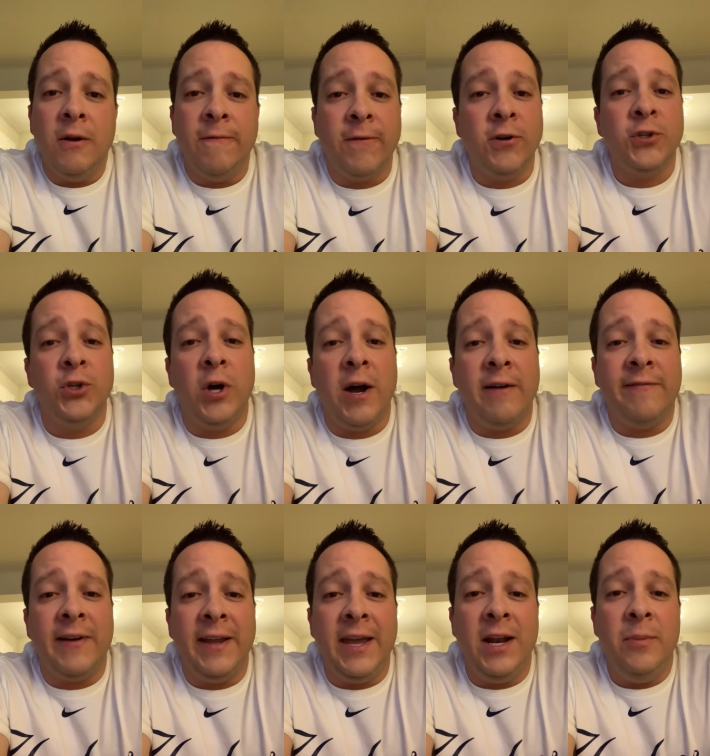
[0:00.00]
First
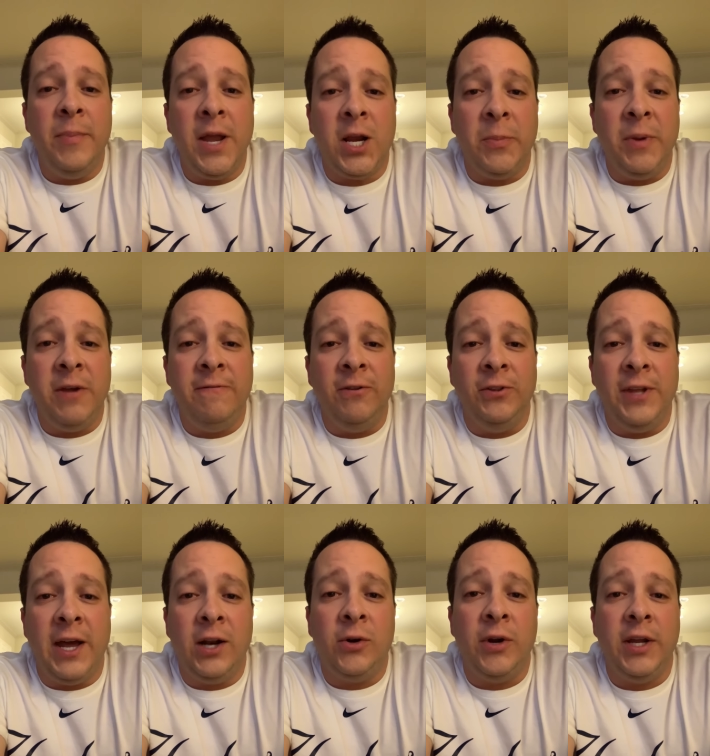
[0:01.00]
off, I get it, Baker Mayfield,
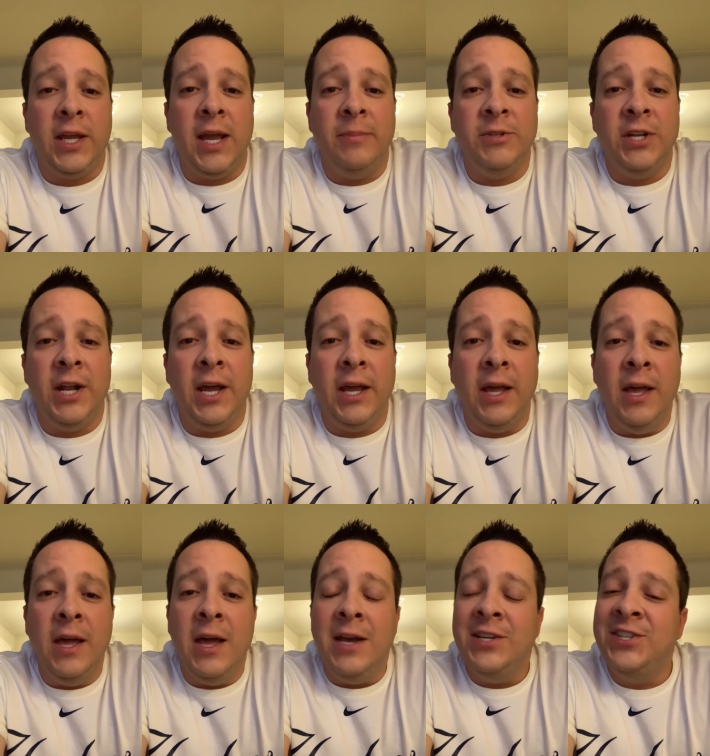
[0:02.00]
not a great game today.
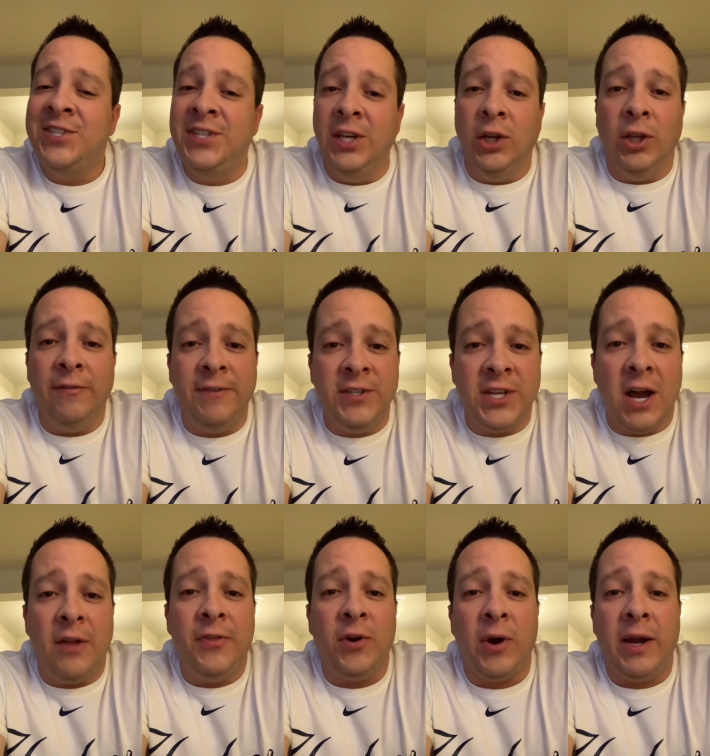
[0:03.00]
Still, if he's
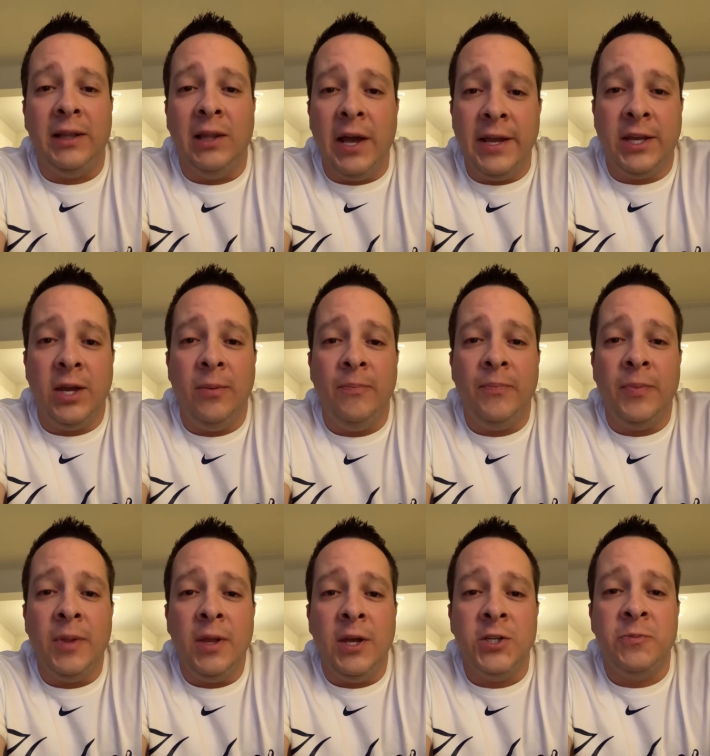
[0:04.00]
out there, I like
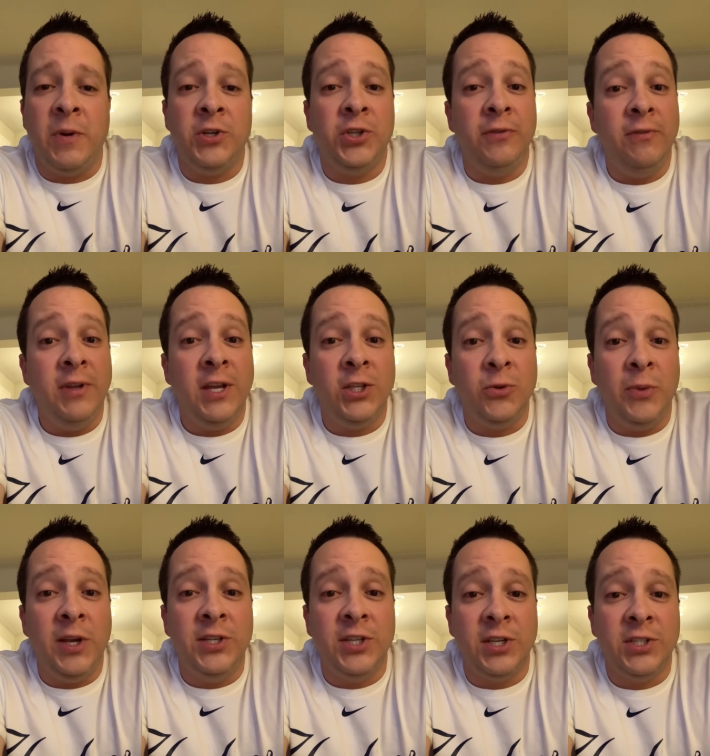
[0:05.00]
him, especially if you can get to
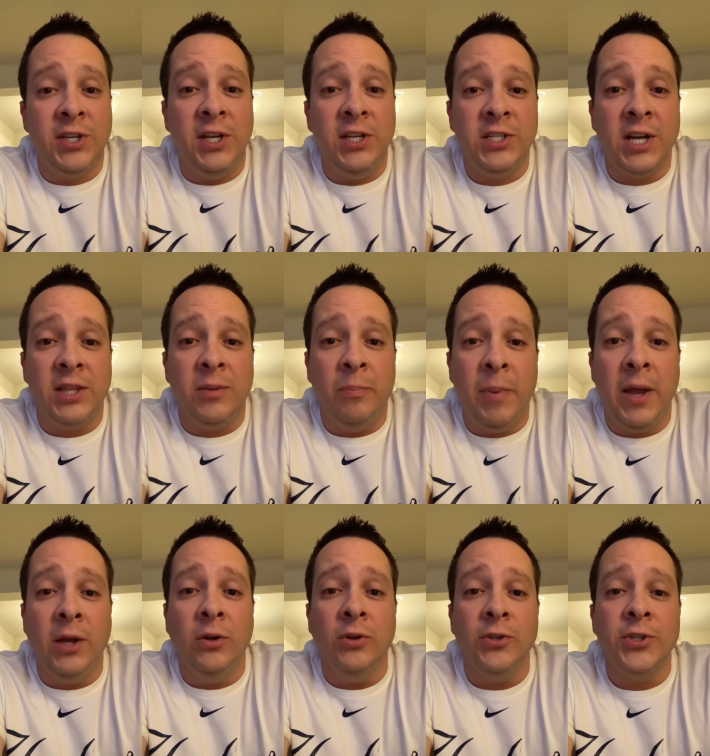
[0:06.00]
week 16. He's got the
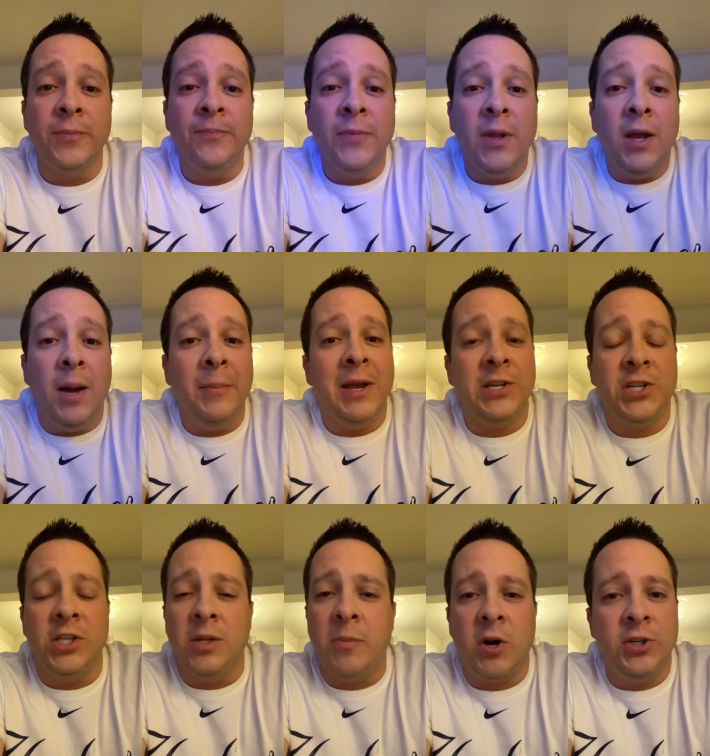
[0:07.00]
Bengals. I'm
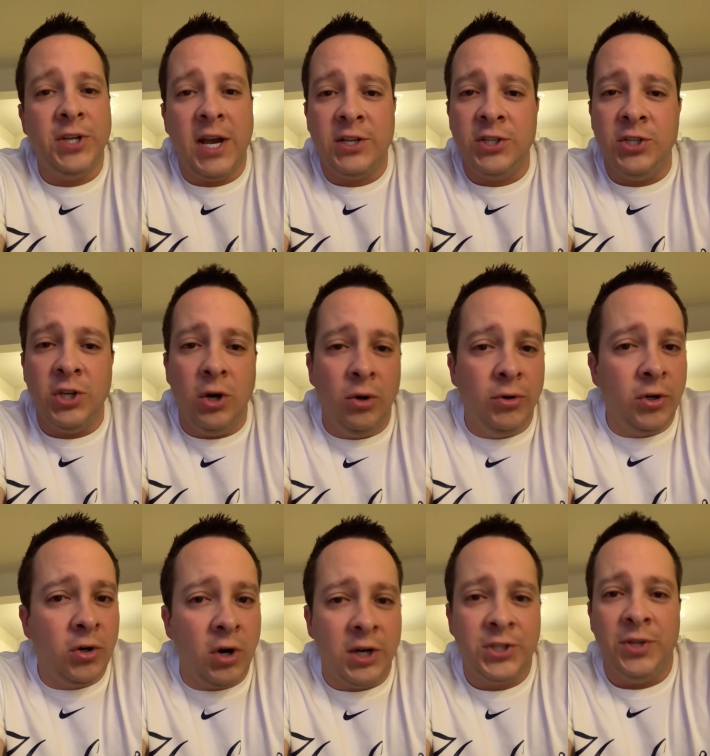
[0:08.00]
guessing Lamar Jackson's owned
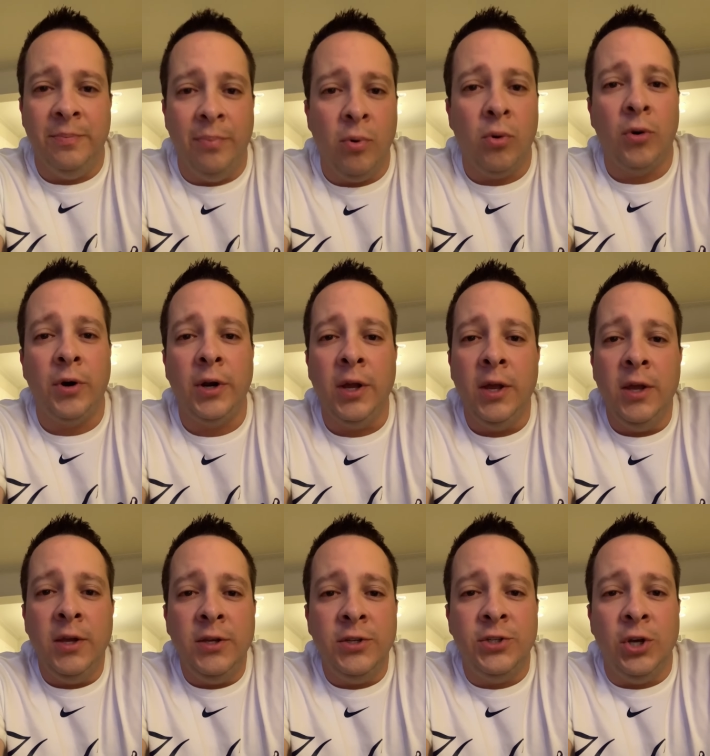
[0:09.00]
across the board.
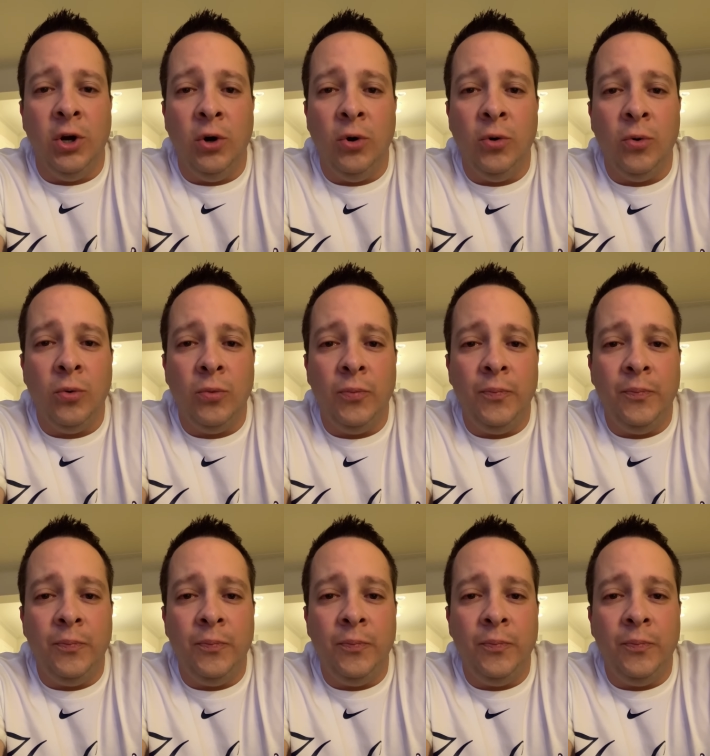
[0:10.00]
So